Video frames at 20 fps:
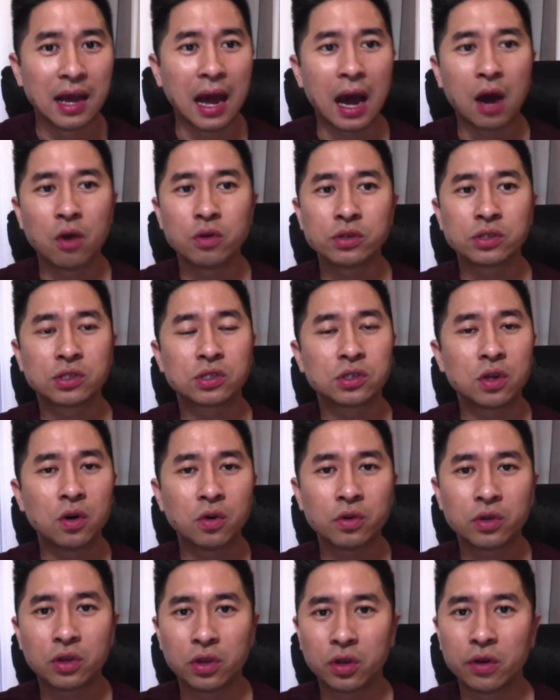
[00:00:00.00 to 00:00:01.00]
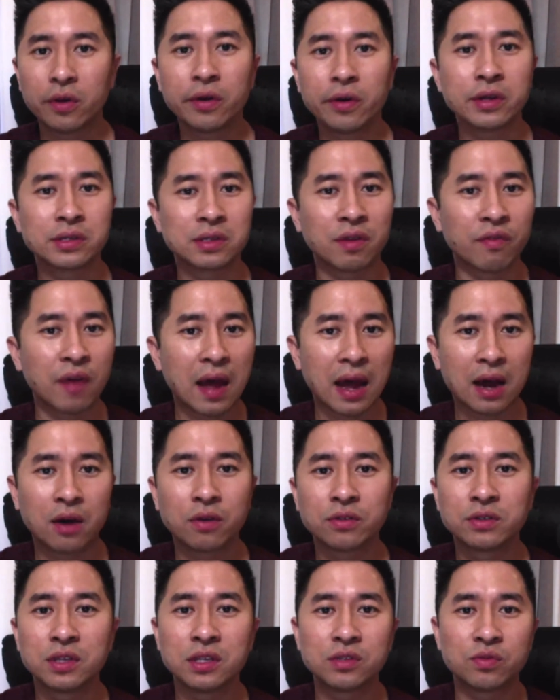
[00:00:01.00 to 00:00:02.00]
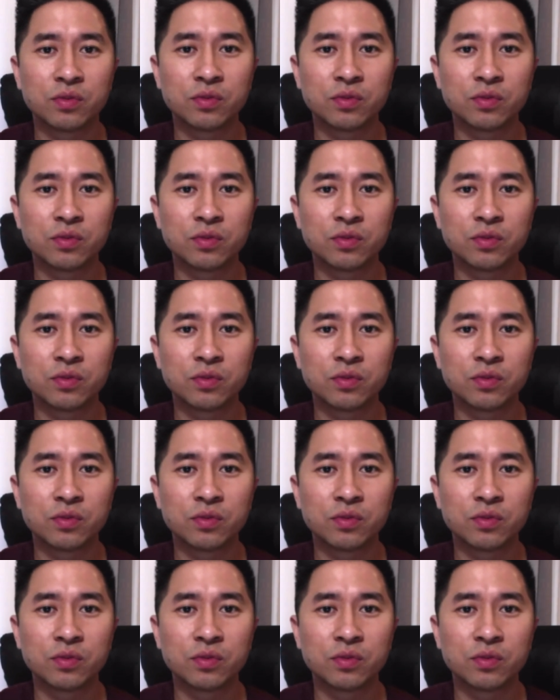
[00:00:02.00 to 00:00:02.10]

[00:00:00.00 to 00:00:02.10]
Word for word: I was so curious of how this